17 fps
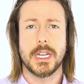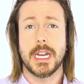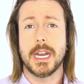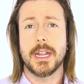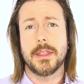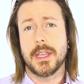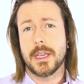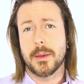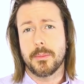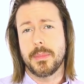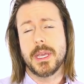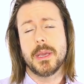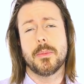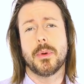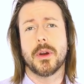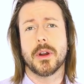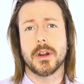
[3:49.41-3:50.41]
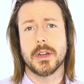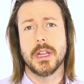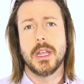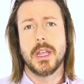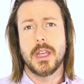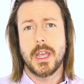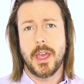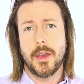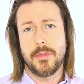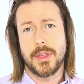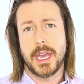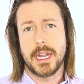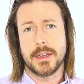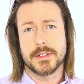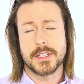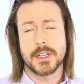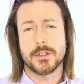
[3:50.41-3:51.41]
And I think a big part of
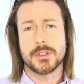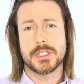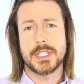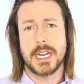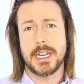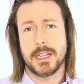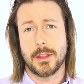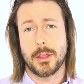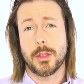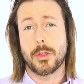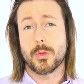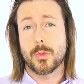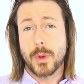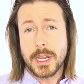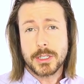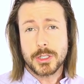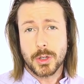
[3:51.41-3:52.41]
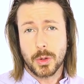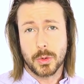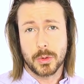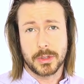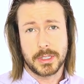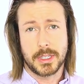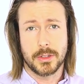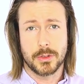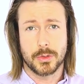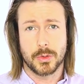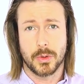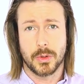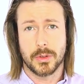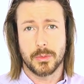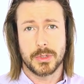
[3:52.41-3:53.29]
that is understanding threshold control,